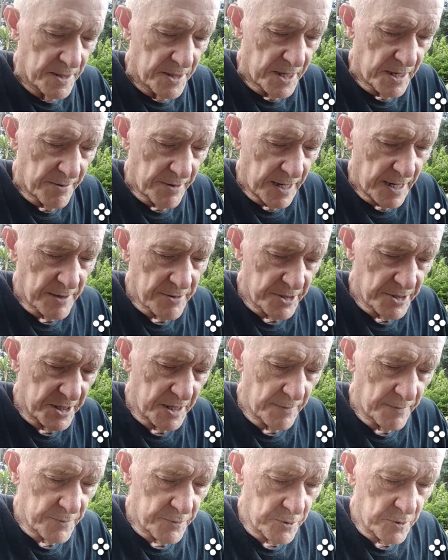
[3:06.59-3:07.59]
There are a
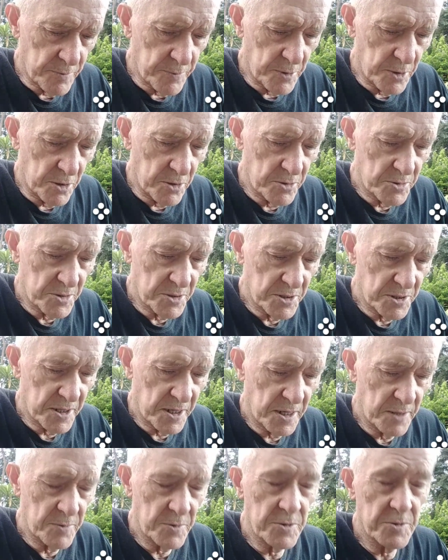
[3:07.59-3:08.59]
number of blogs that
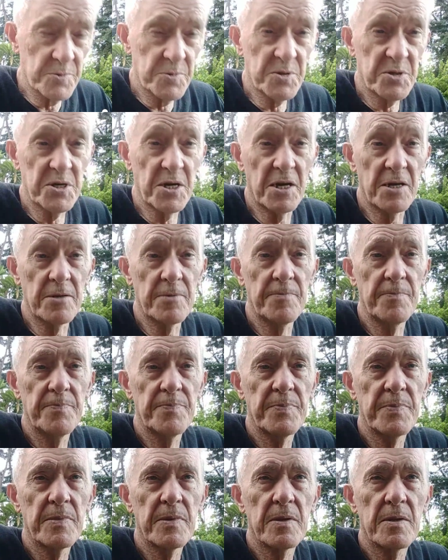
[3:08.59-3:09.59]
I would have said,
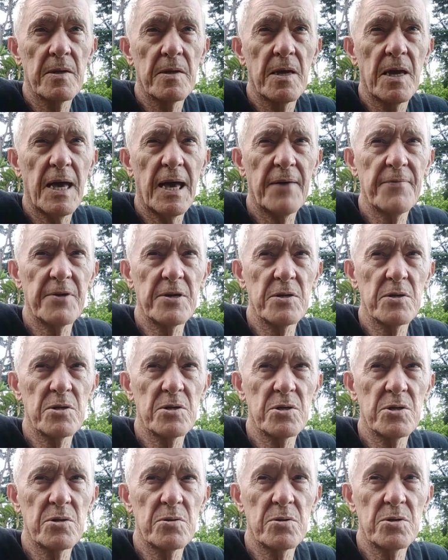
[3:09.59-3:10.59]
having
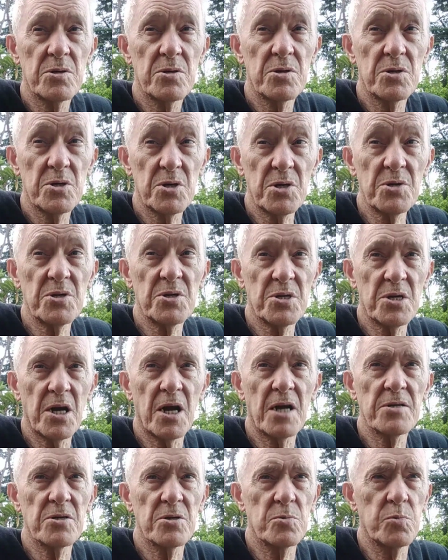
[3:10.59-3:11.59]
just
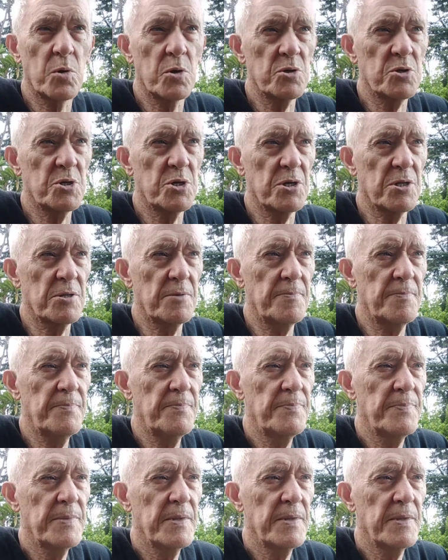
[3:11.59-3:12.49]
started watching them,